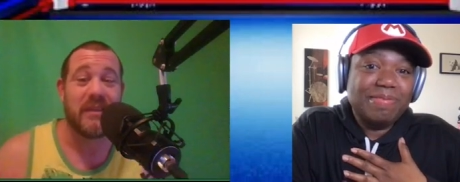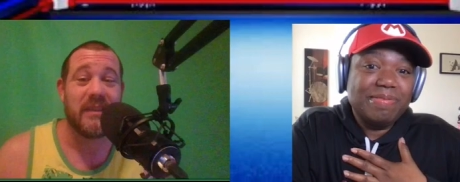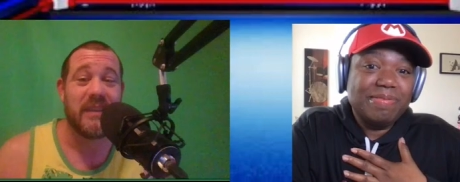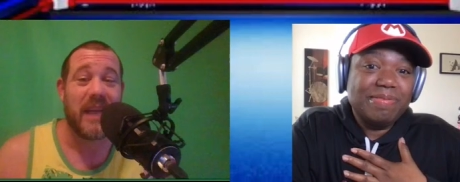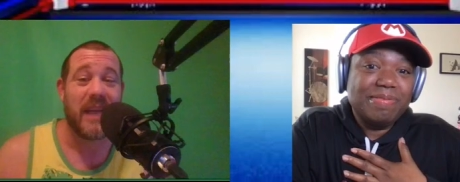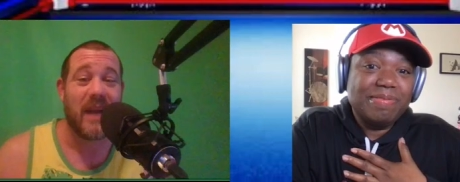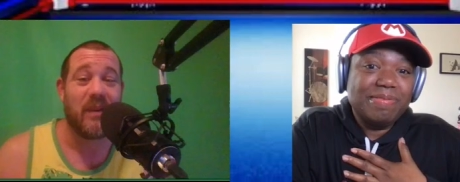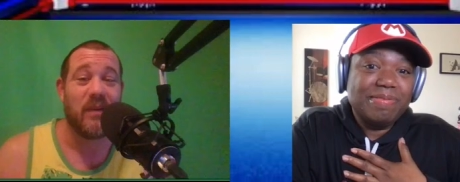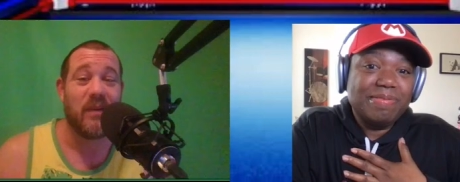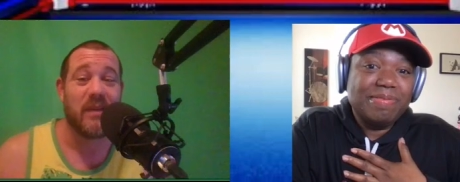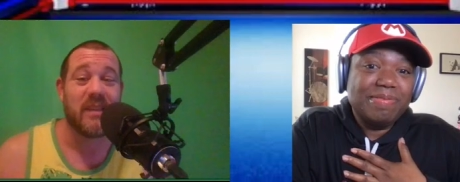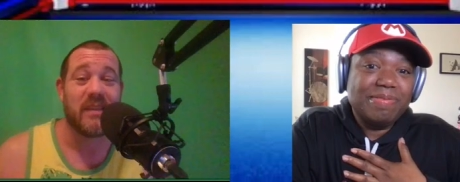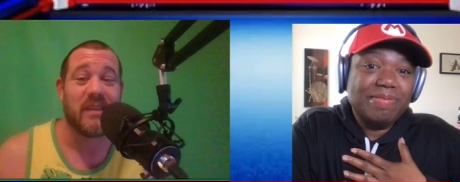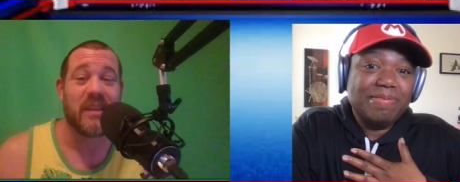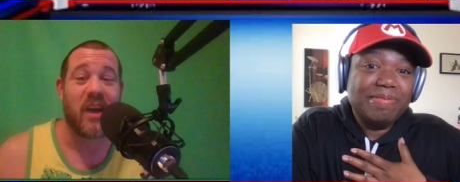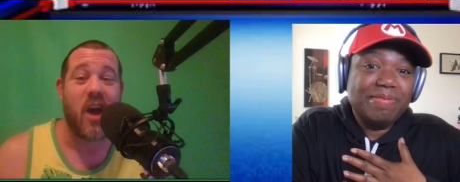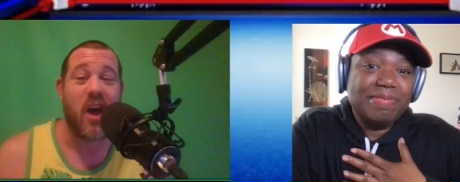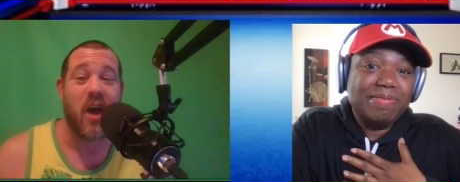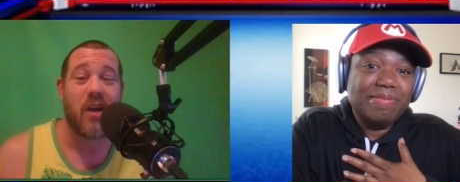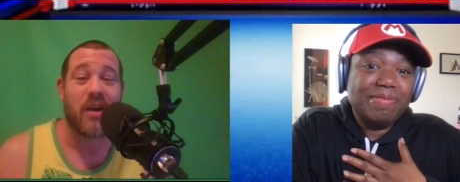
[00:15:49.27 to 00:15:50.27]
Speaker 1: that
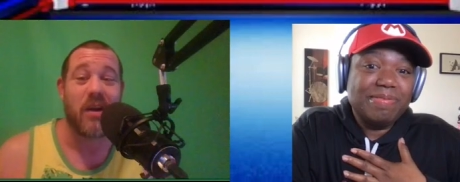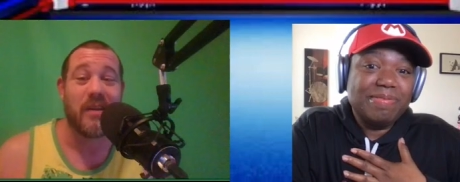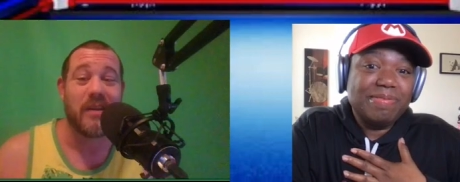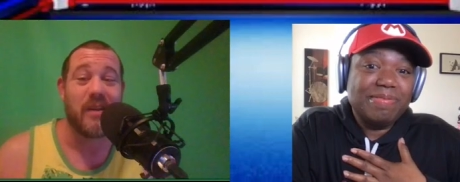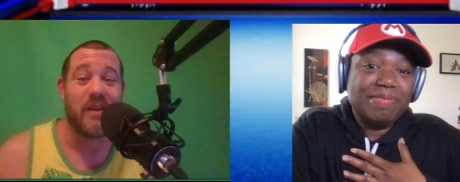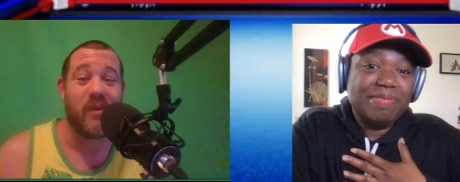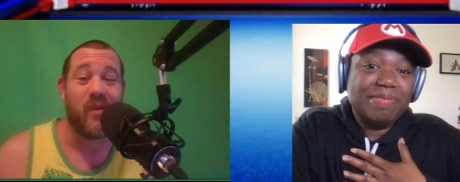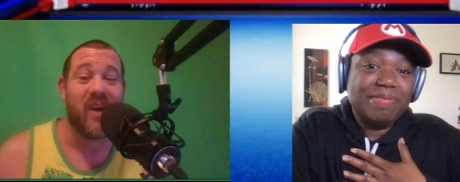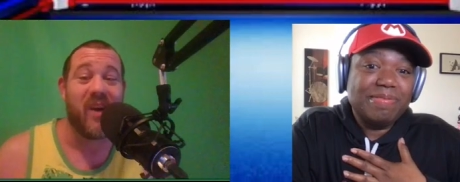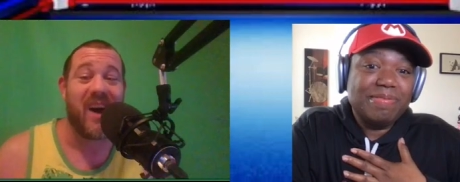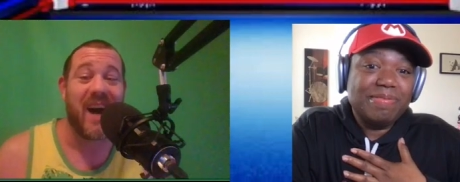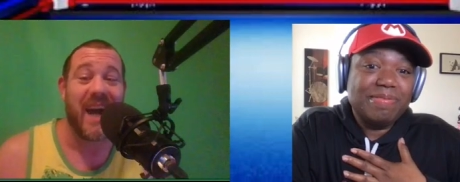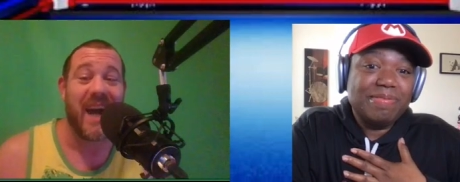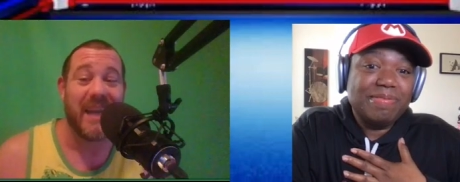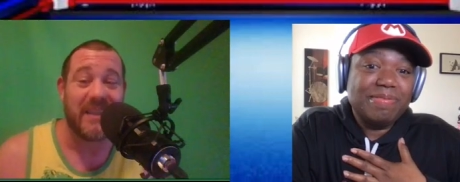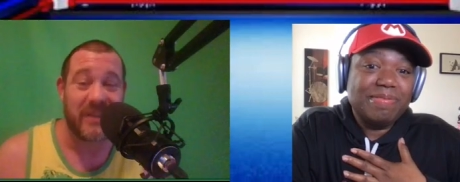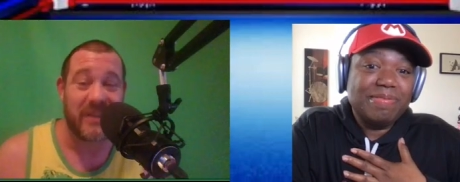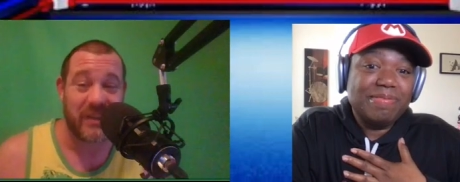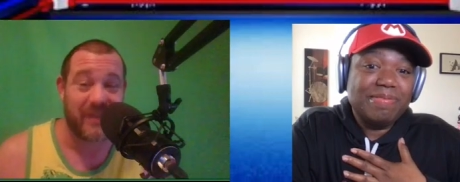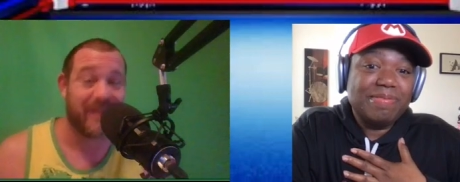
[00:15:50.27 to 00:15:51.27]
was hard to
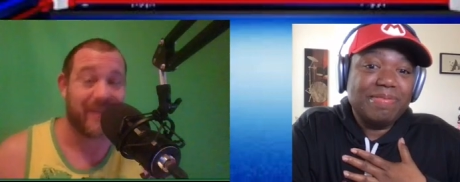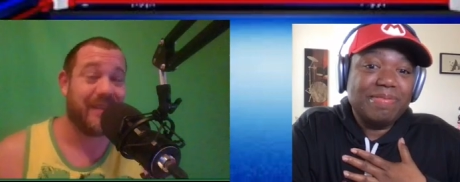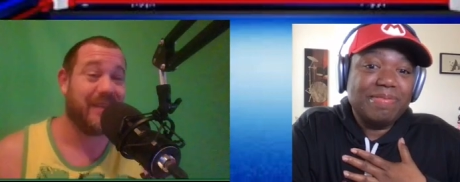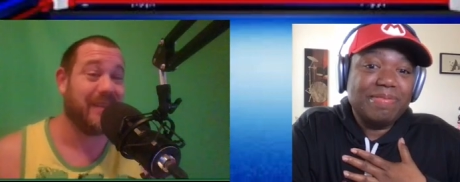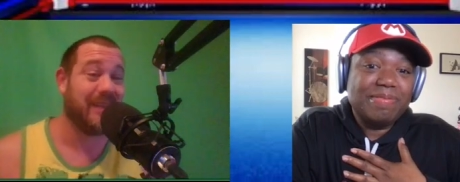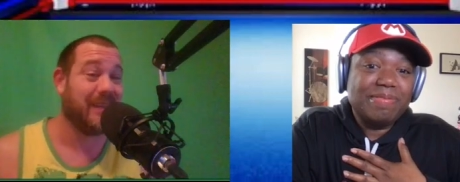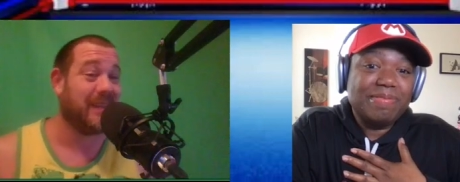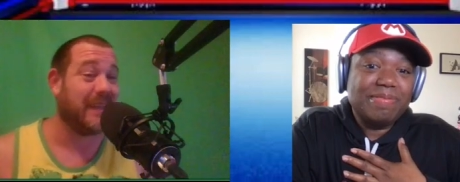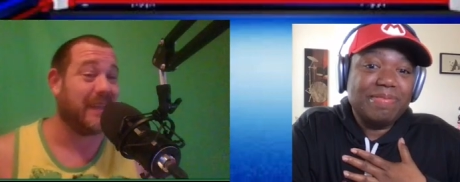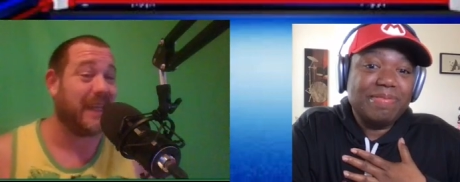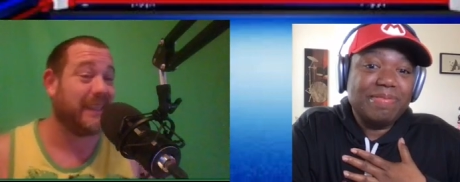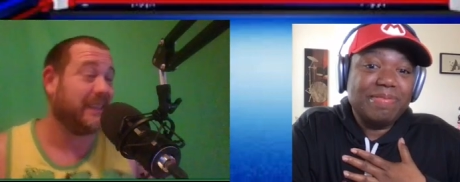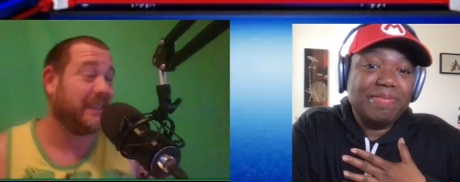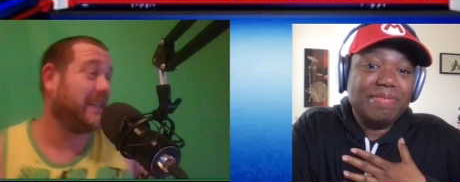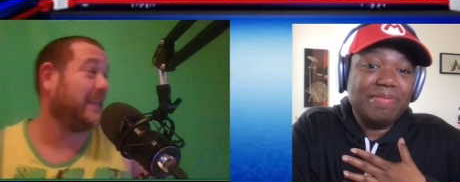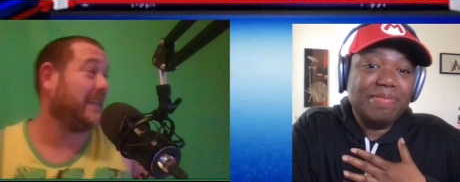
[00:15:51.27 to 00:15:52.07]
watch, that